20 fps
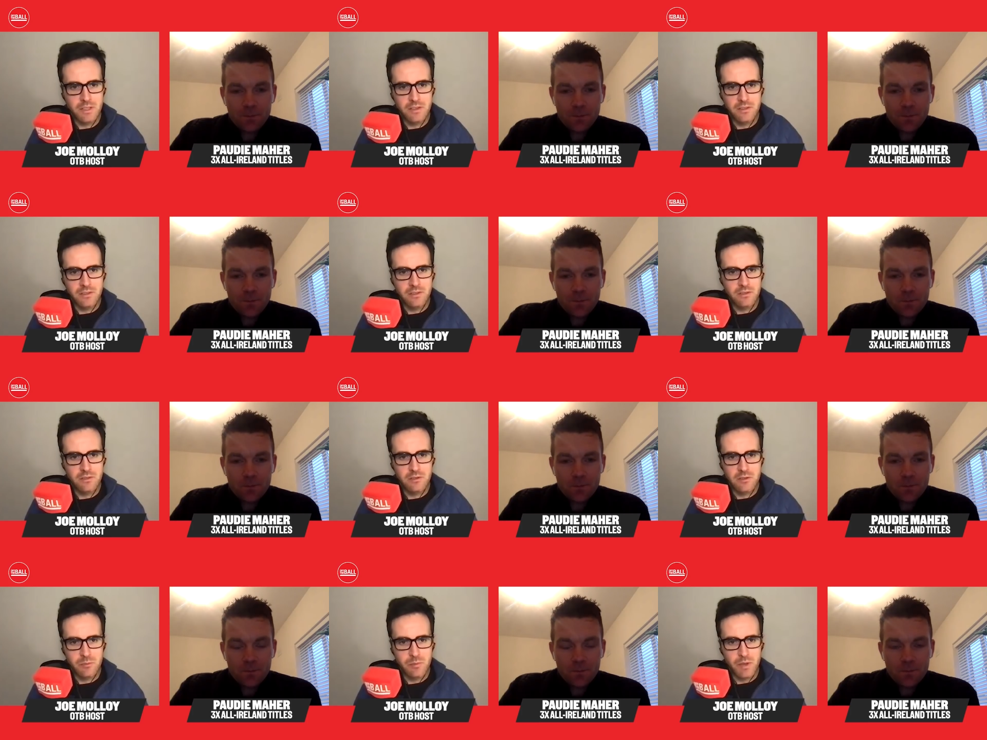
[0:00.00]

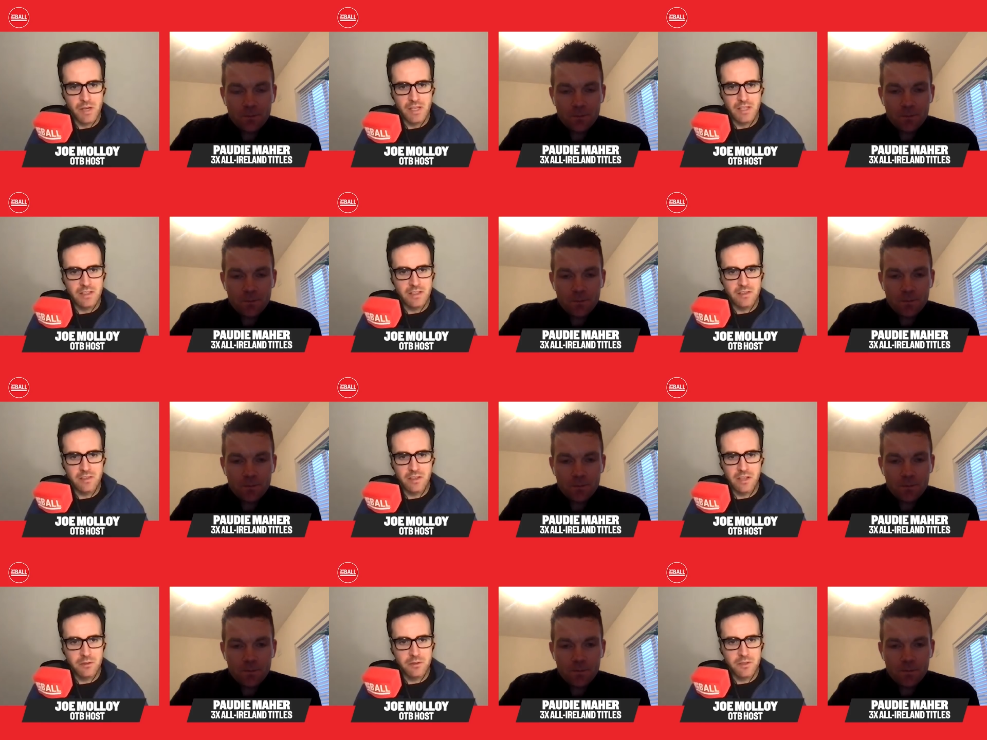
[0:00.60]
Speaker 1: he's spelling
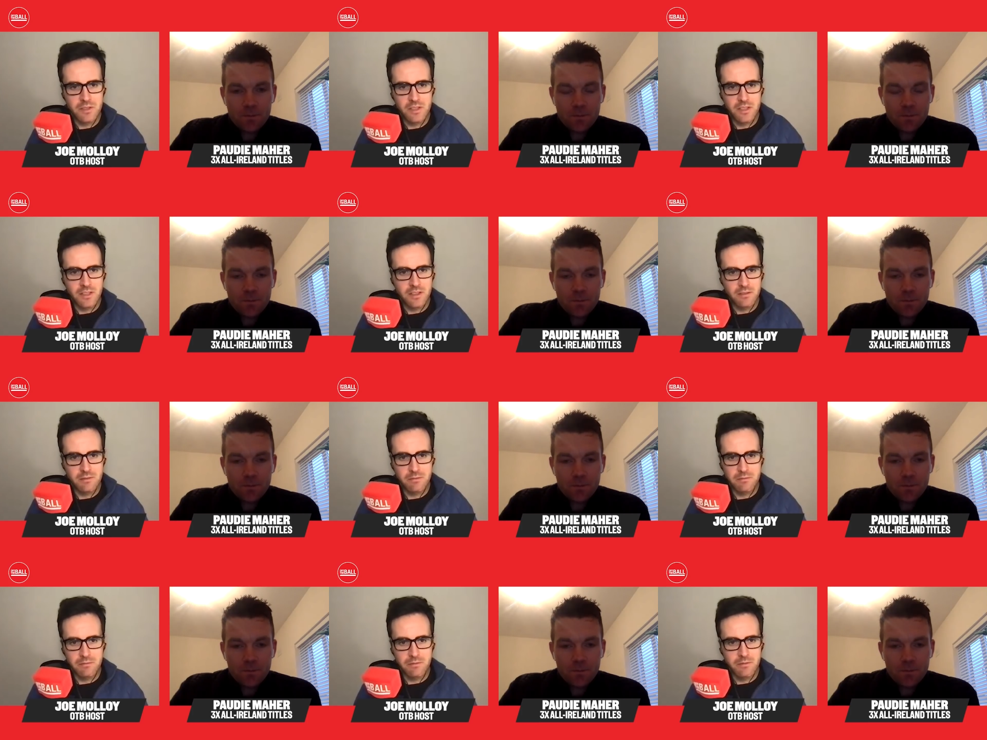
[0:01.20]
this out to
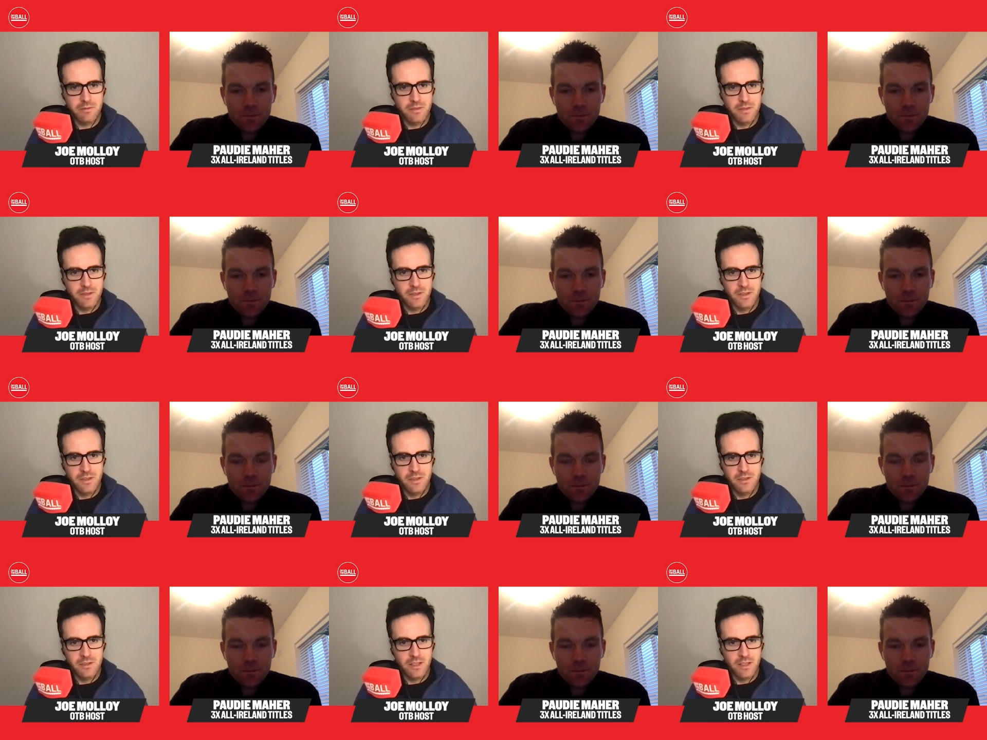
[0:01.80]
you,
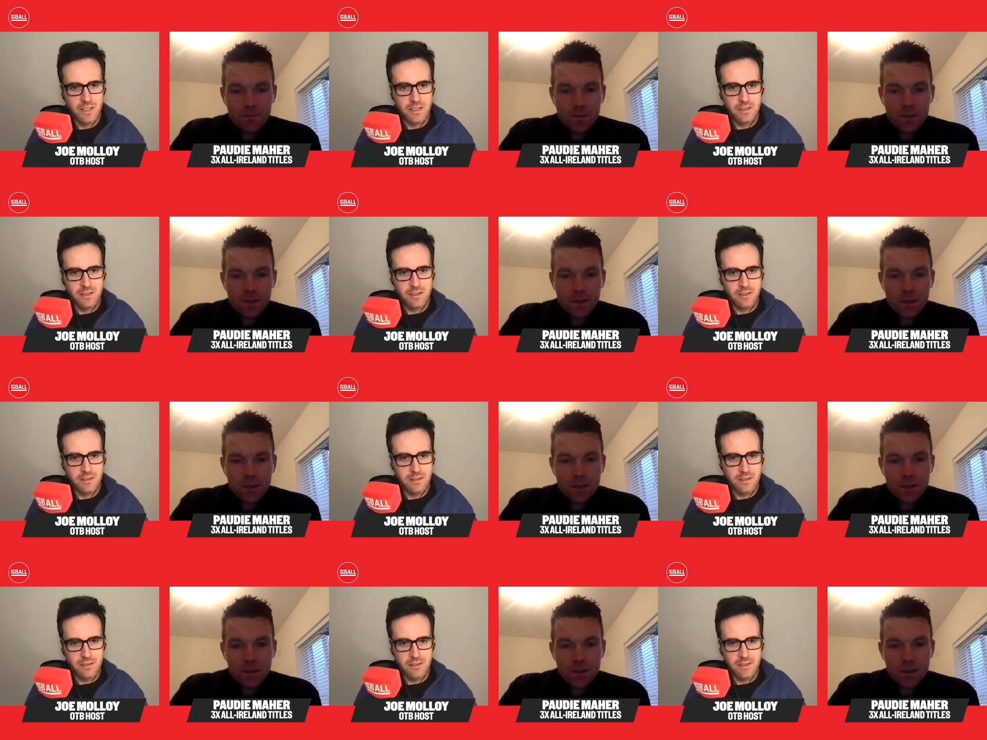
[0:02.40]

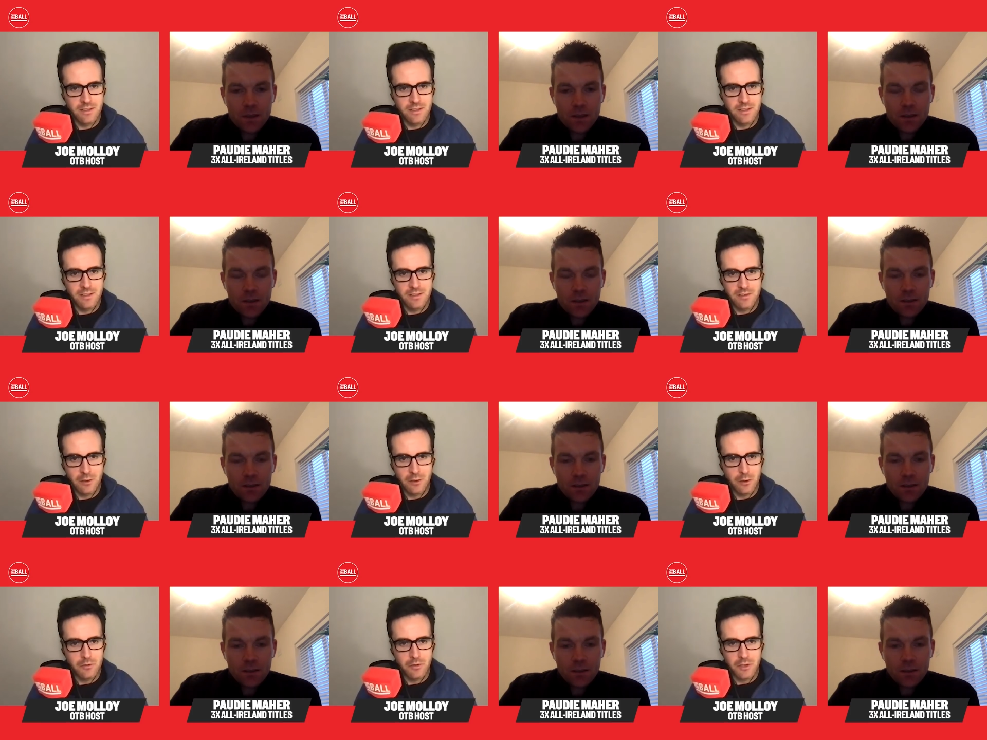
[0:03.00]
saying,
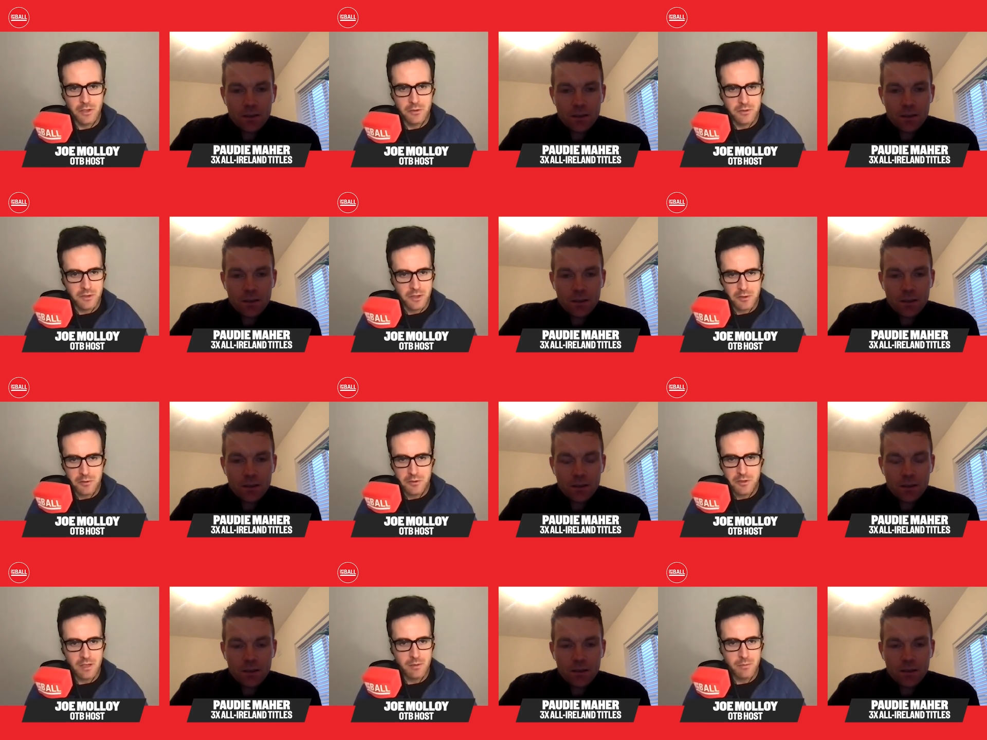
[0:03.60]
it's over. Are you,
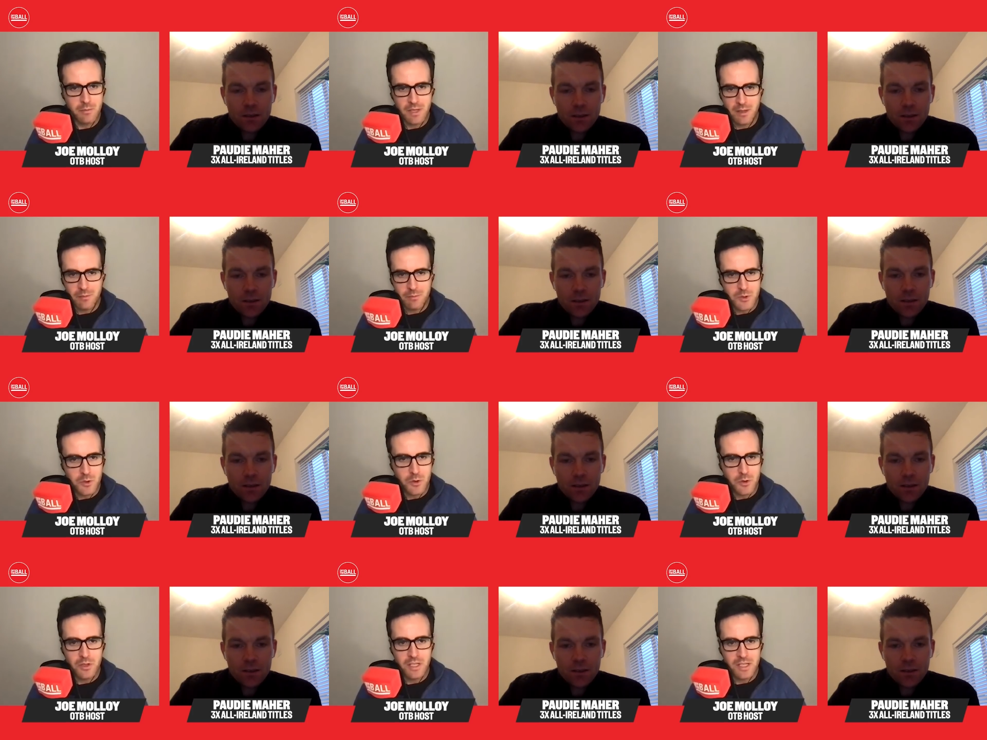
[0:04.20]
are you telling me
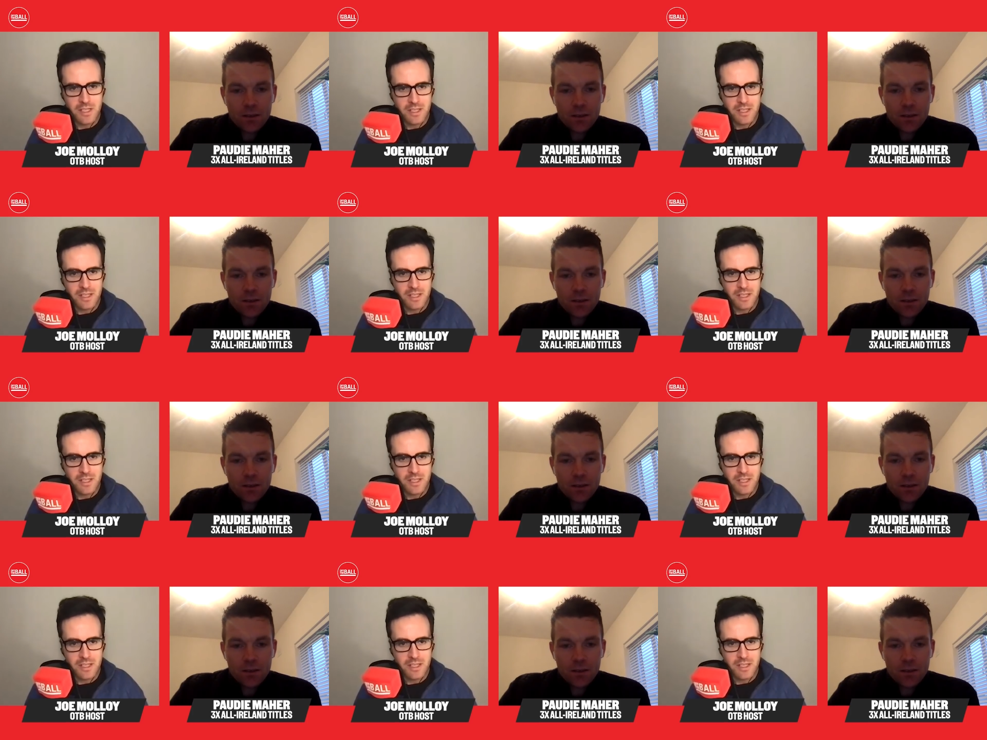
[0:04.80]
I'm done